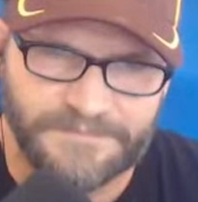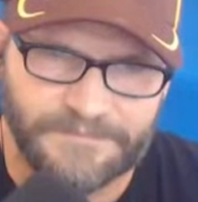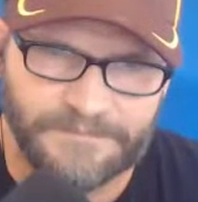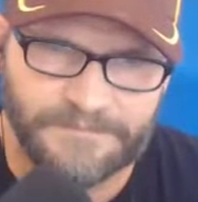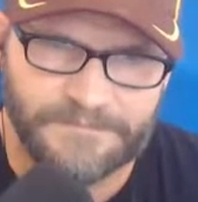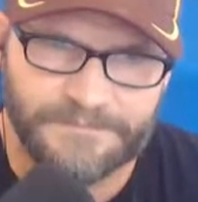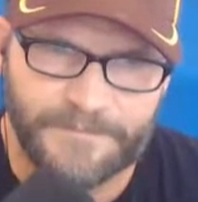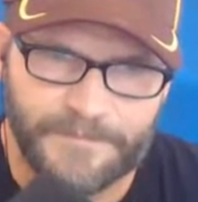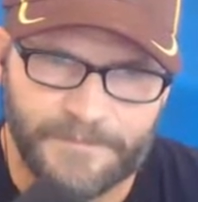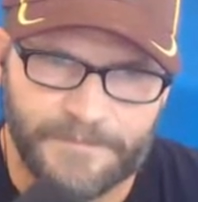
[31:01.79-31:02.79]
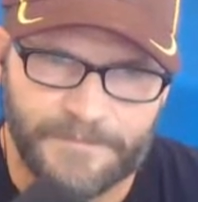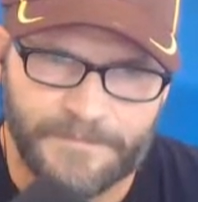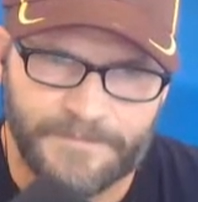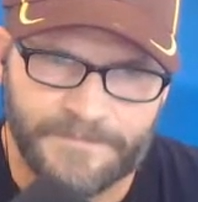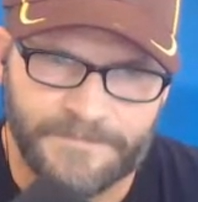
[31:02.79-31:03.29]

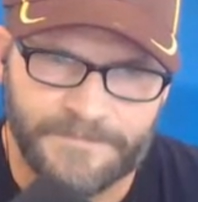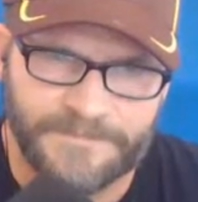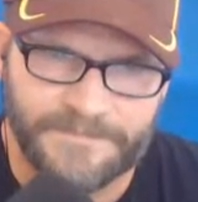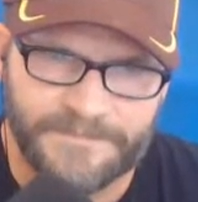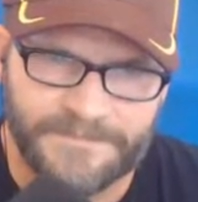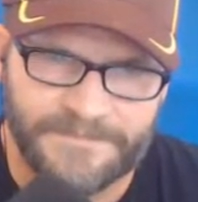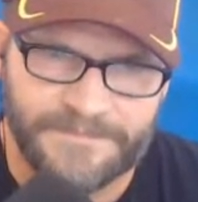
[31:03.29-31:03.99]
The person shown says nothing.